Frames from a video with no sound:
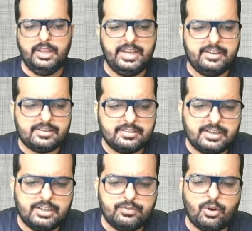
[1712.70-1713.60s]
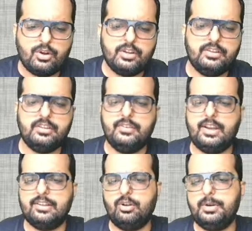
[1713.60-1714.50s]
Interest rates for August is given
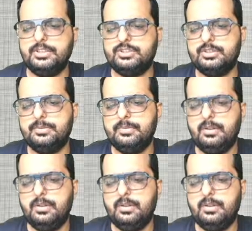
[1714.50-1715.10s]
as how much?